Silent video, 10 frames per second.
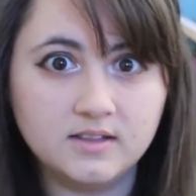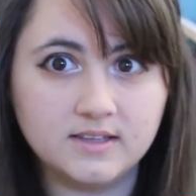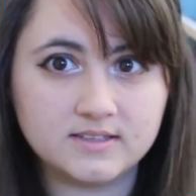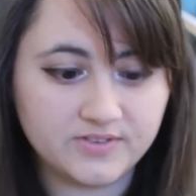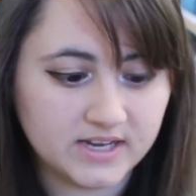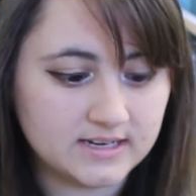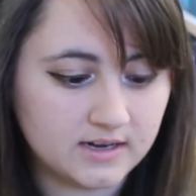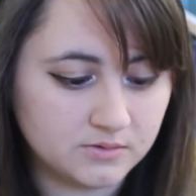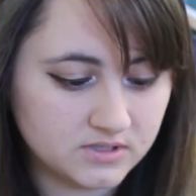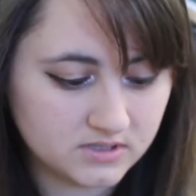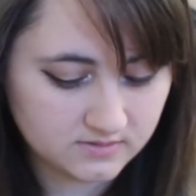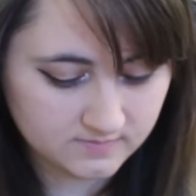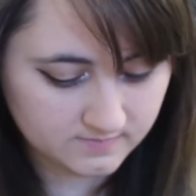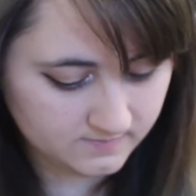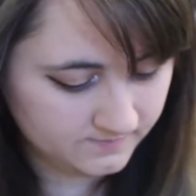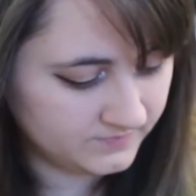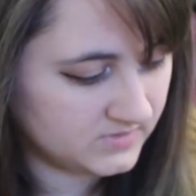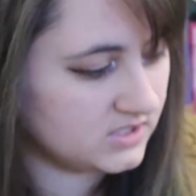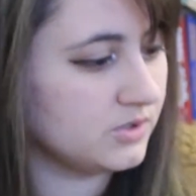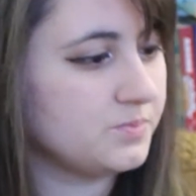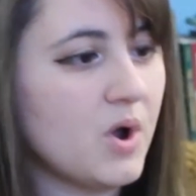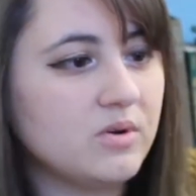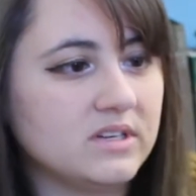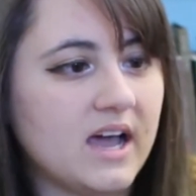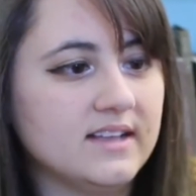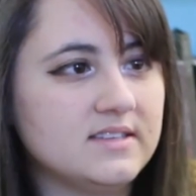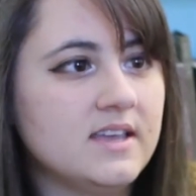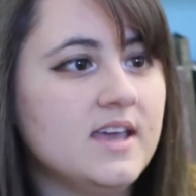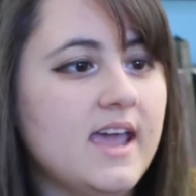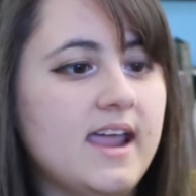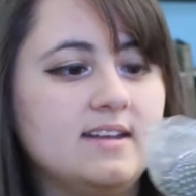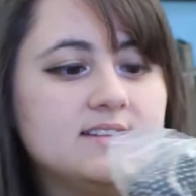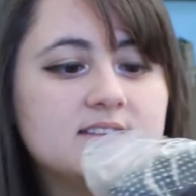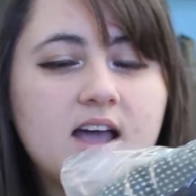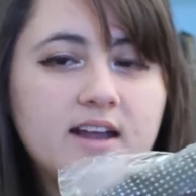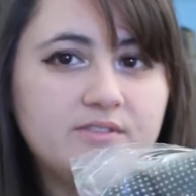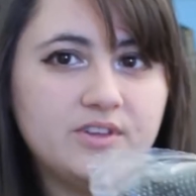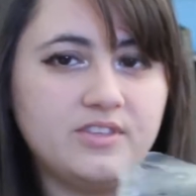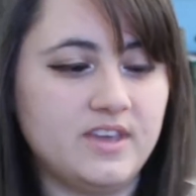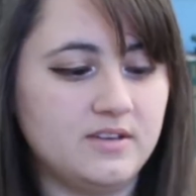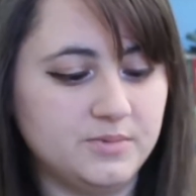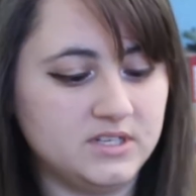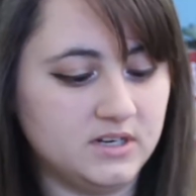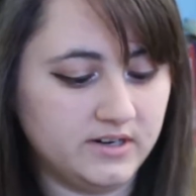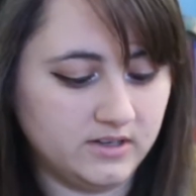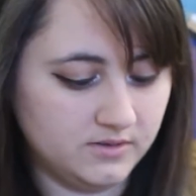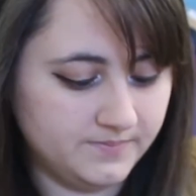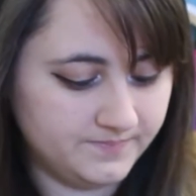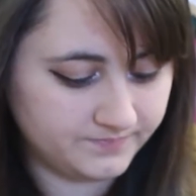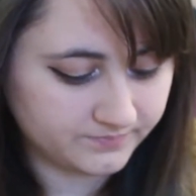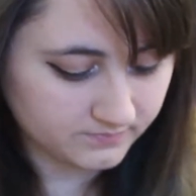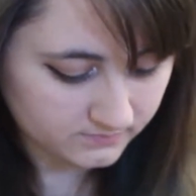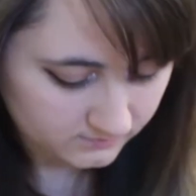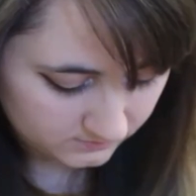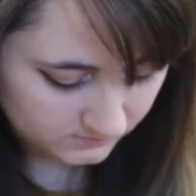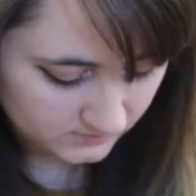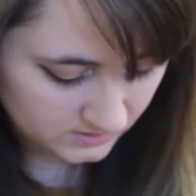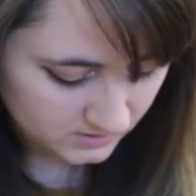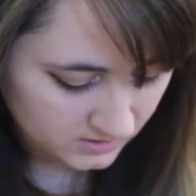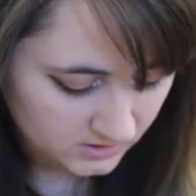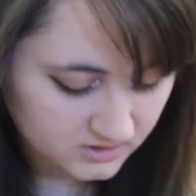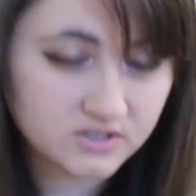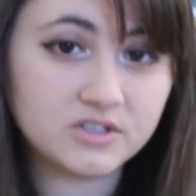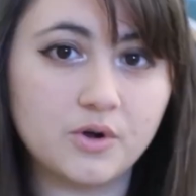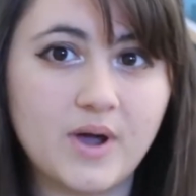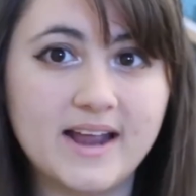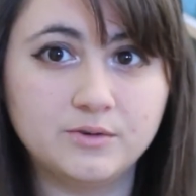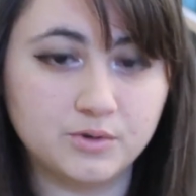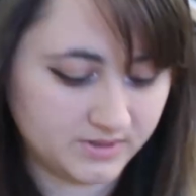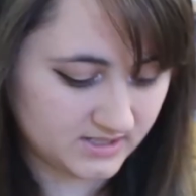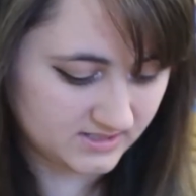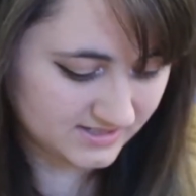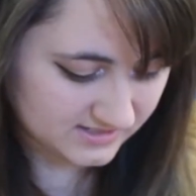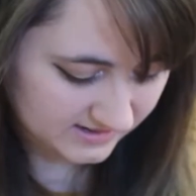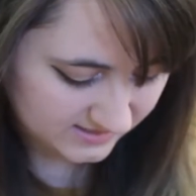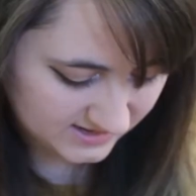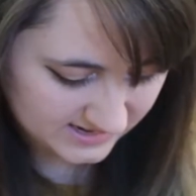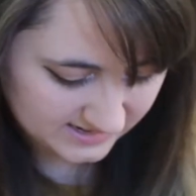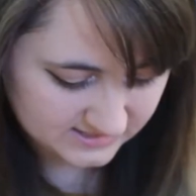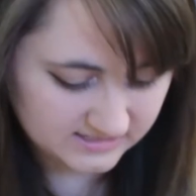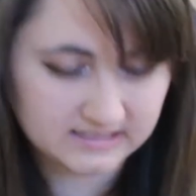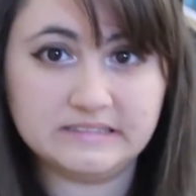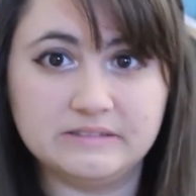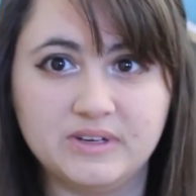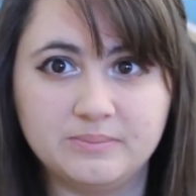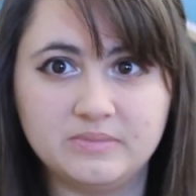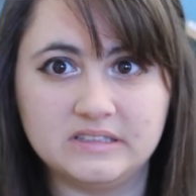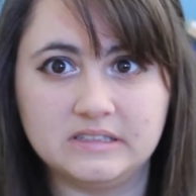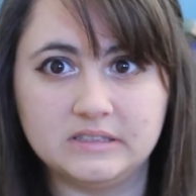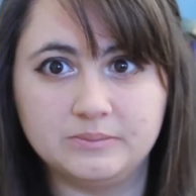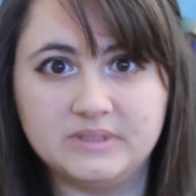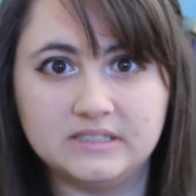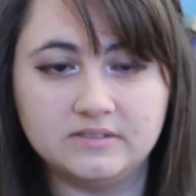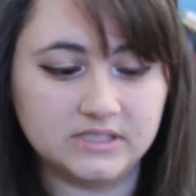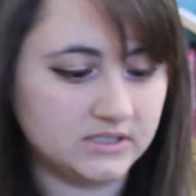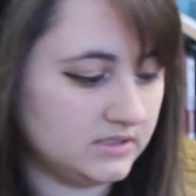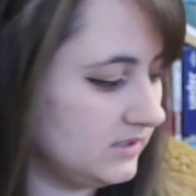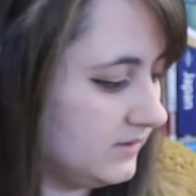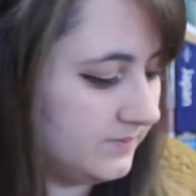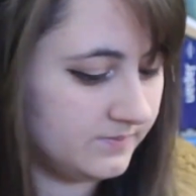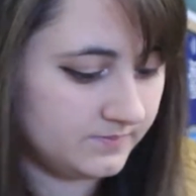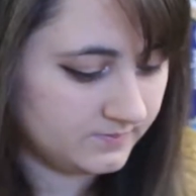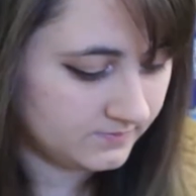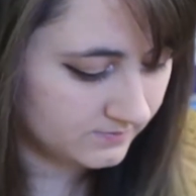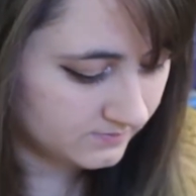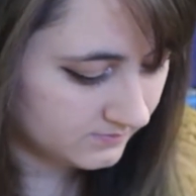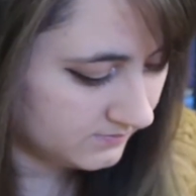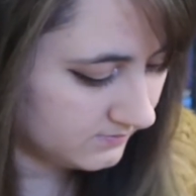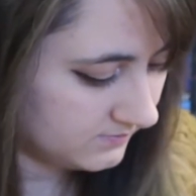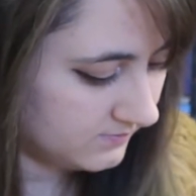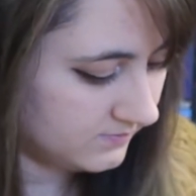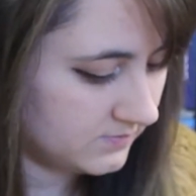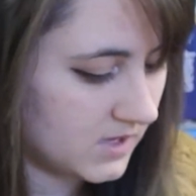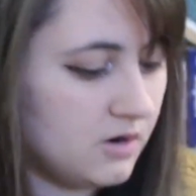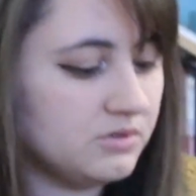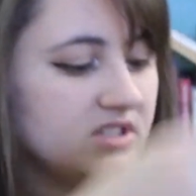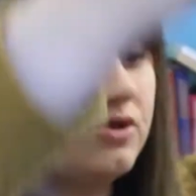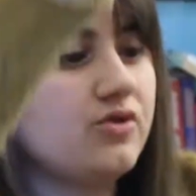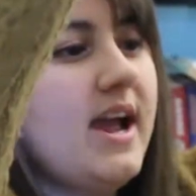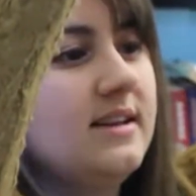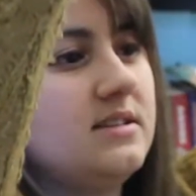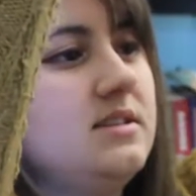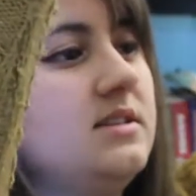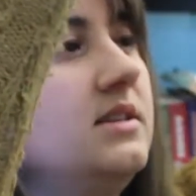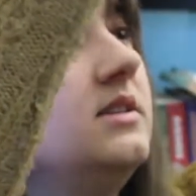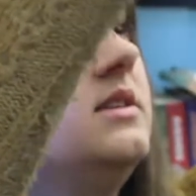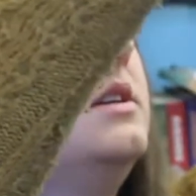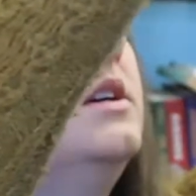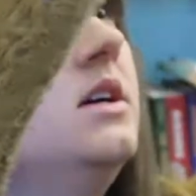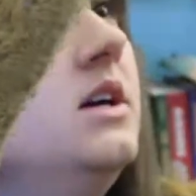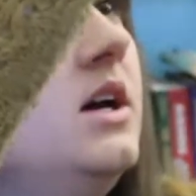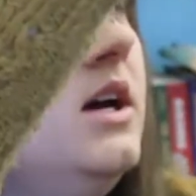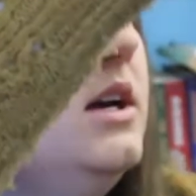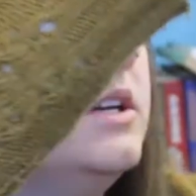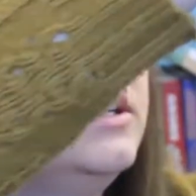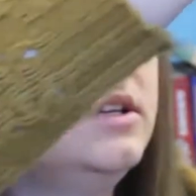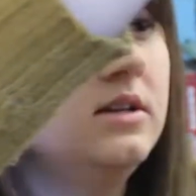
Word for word: Let's find out so it's polka dots, and it's kind of a thick material. So I don't know what this is, and I think I accidentally ripped a little bit of it. Oh, it's a dress! Huh.